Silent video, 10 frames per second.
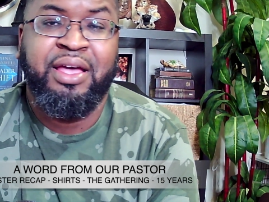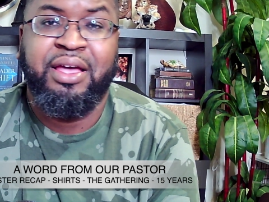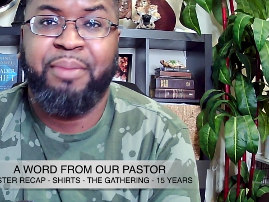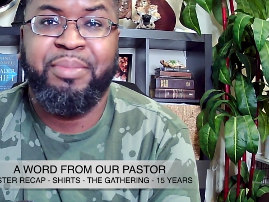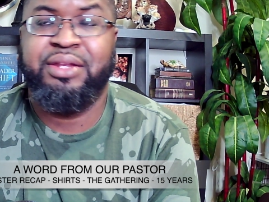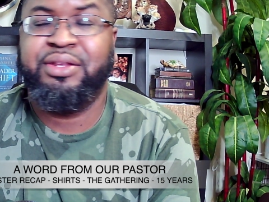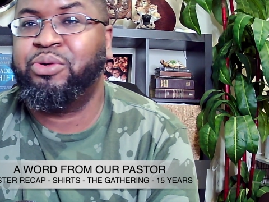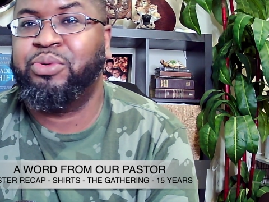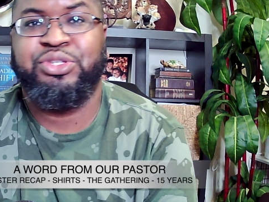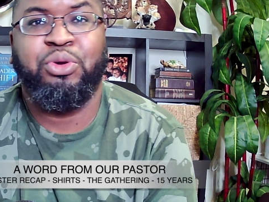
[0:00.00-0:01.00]
I mean, there
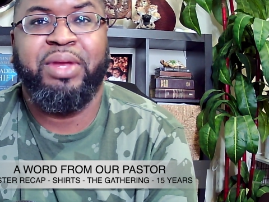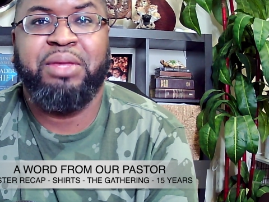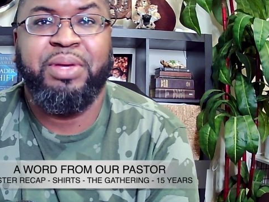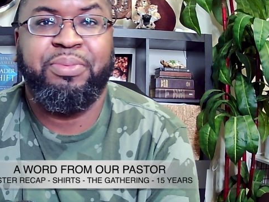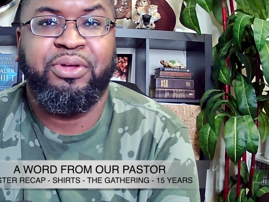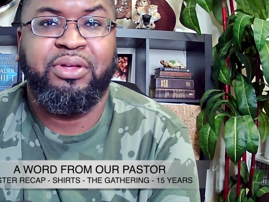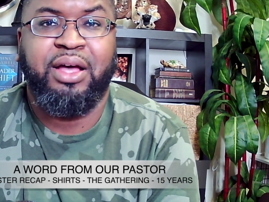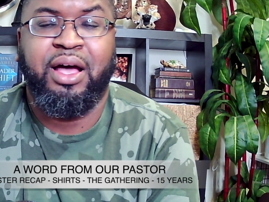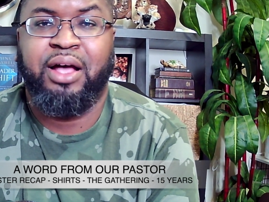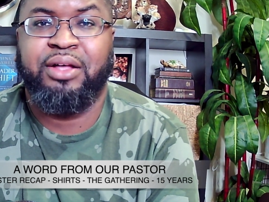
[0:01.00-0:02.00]
were so many people,
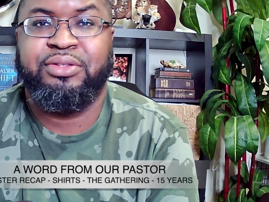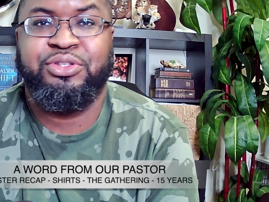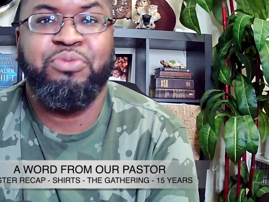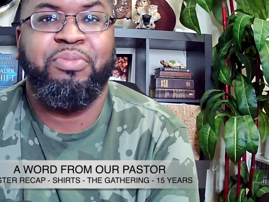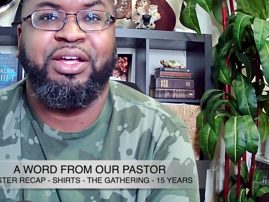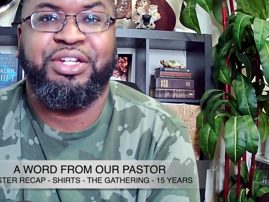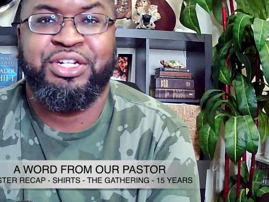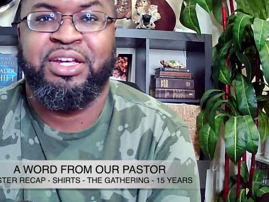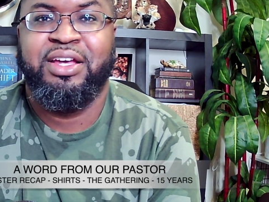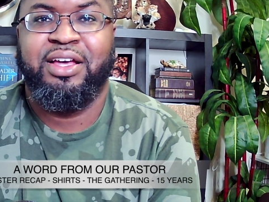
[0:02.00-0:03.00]
uh, too
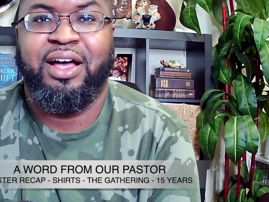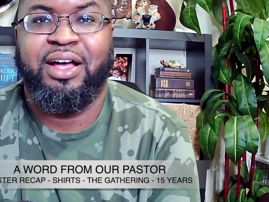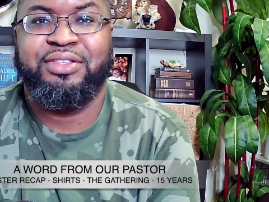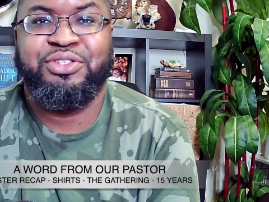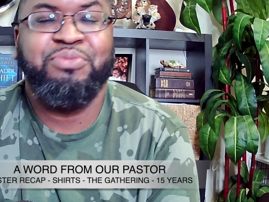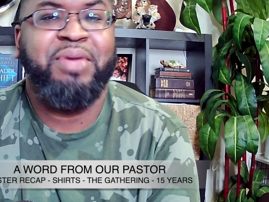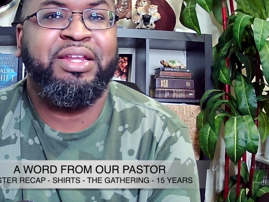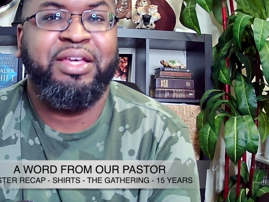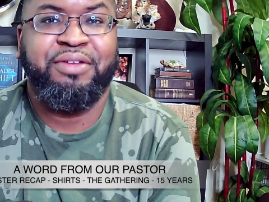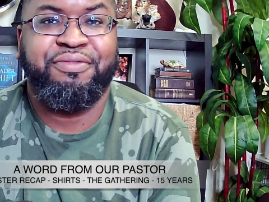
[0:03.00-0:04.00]
much, uh, too
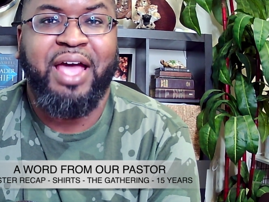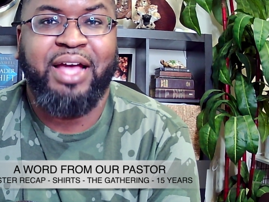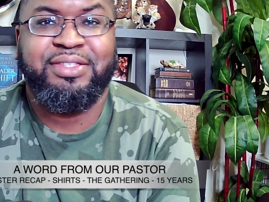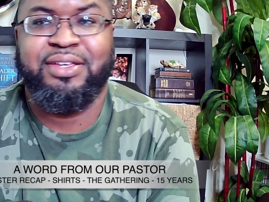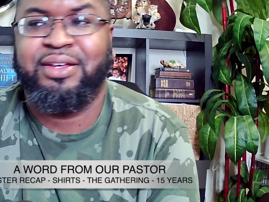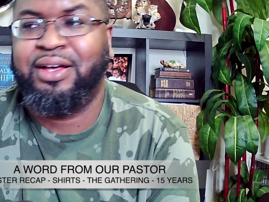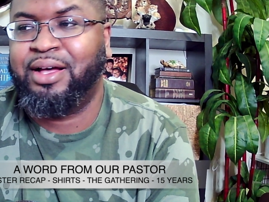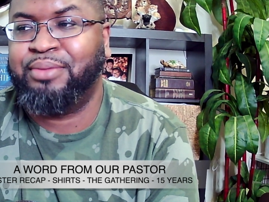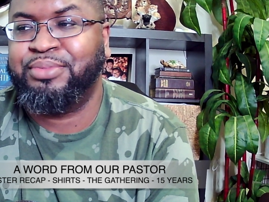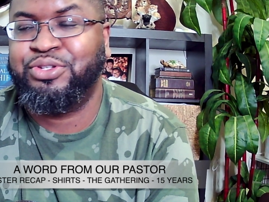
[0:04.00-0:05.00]
many, in fact,
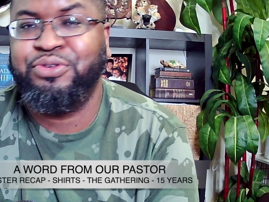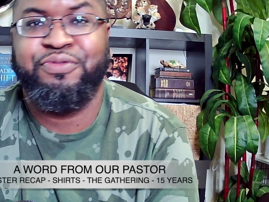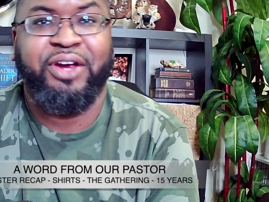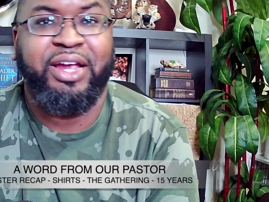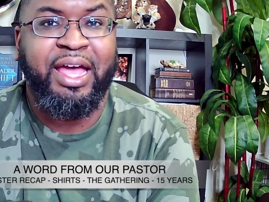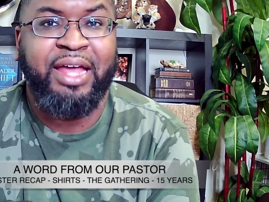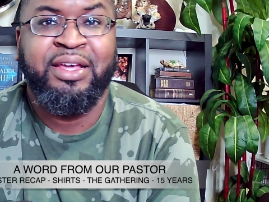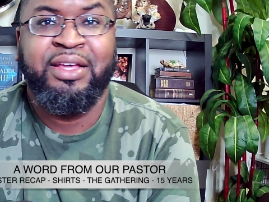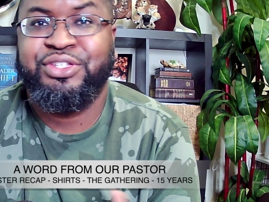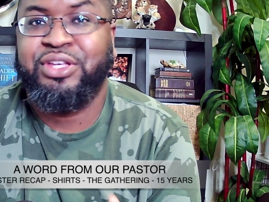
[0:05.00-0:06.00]
um, to forget,
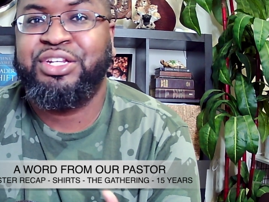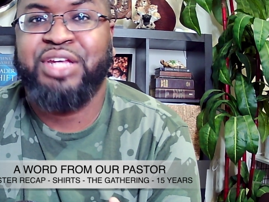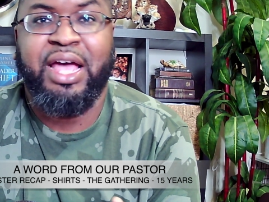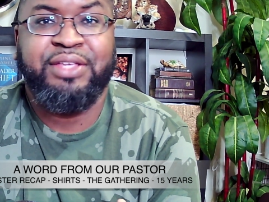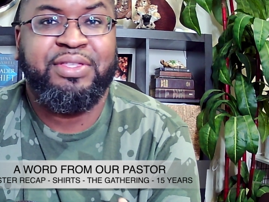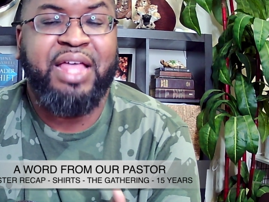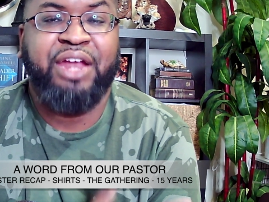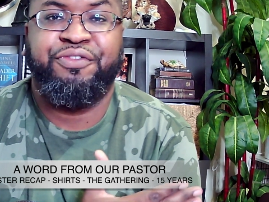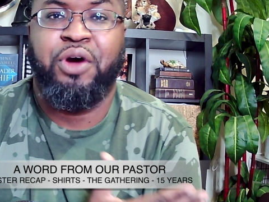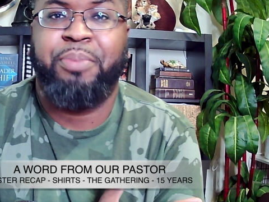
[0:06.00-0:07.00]
such as that
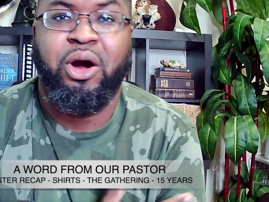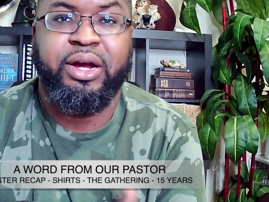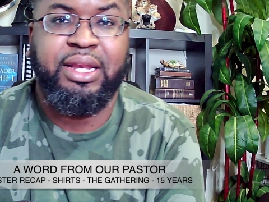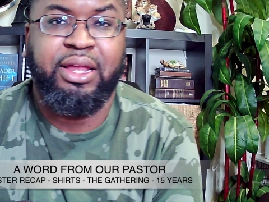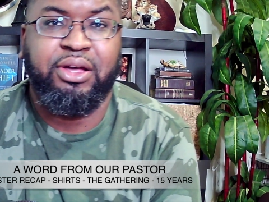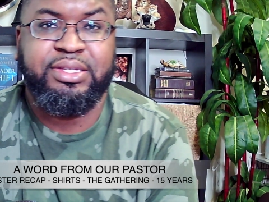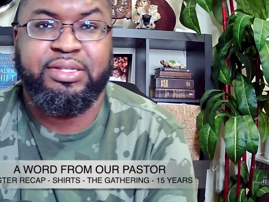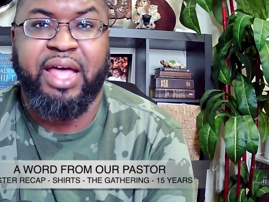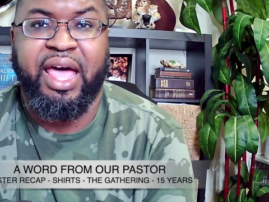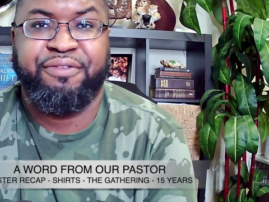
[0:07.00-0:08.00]
of our parking lot
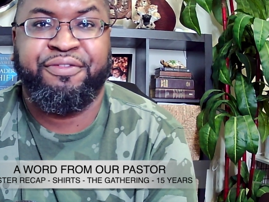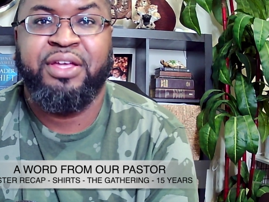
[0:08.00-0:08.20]
staff,